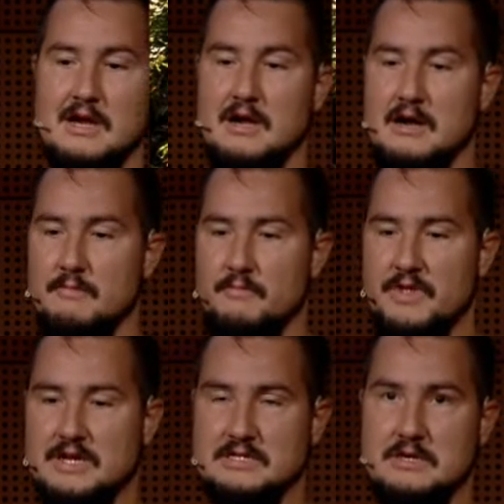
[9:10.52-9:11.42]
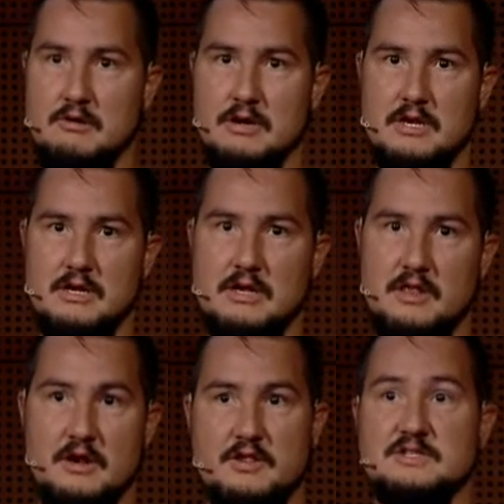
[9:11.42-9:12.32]
That is currently
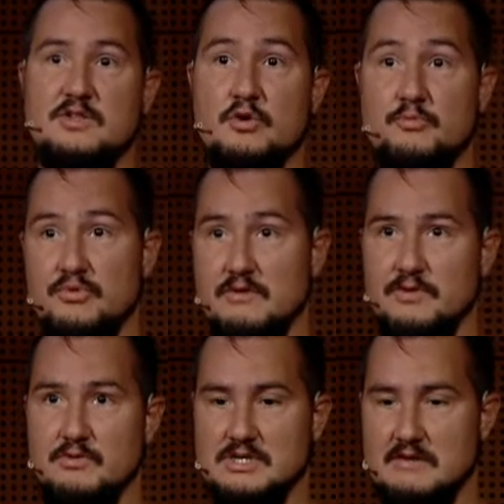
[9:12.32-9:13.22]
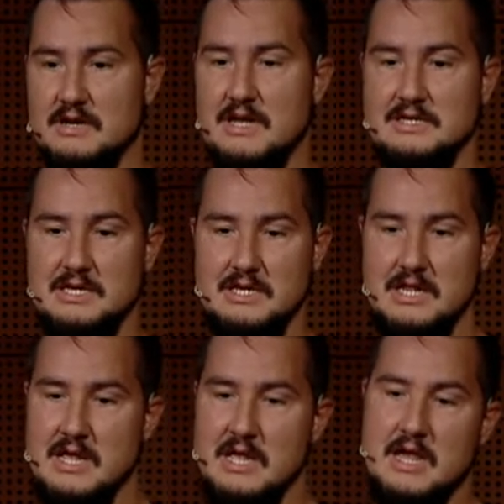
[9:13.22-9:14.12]
in its third preview in Java 19.
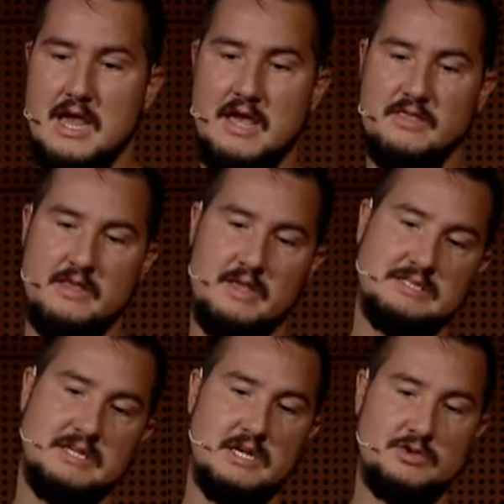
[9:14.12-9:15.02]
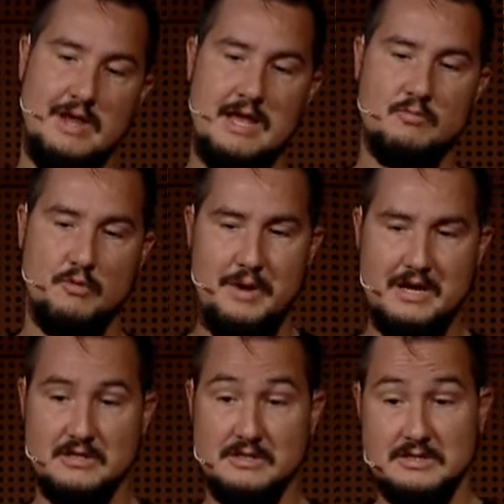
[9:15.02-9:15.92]
And then there's the idea to add more
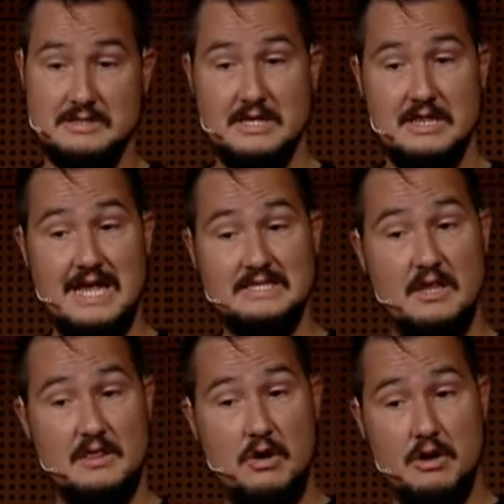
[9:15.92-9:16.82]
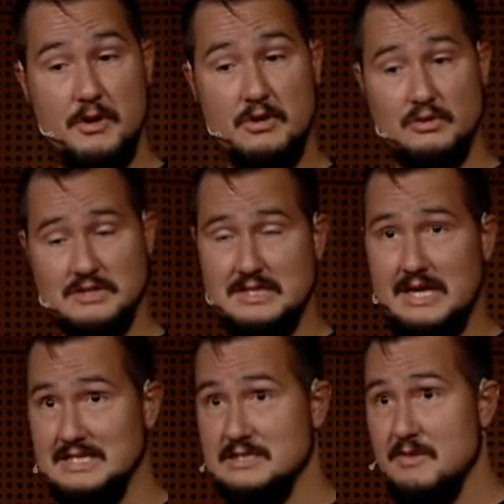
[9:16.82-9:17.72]
patterns. There's the thought about
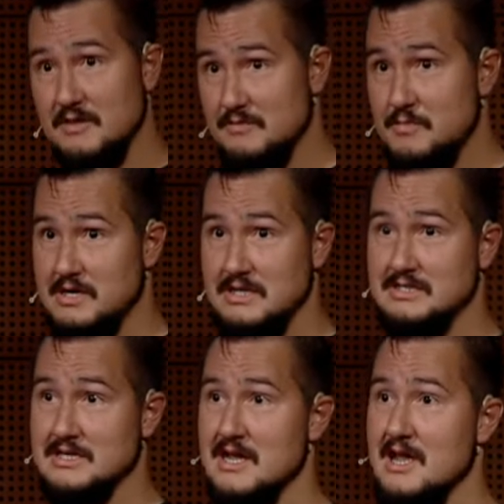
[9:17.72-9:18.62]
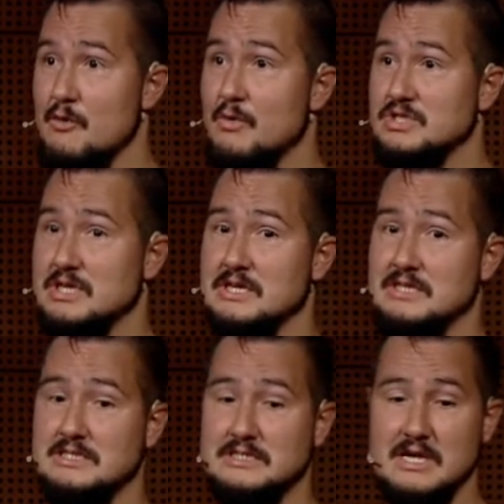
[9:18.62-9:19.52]
concise method bodies, which
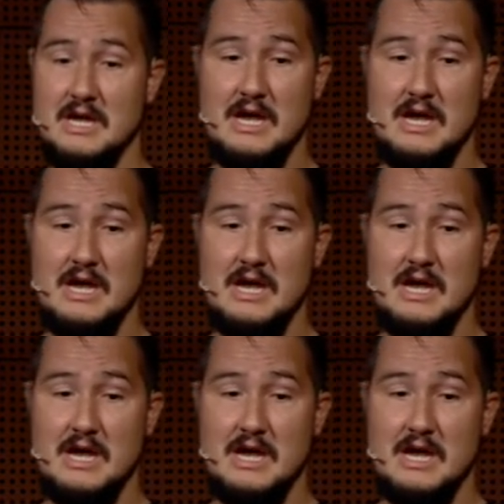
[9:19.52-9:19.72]
is,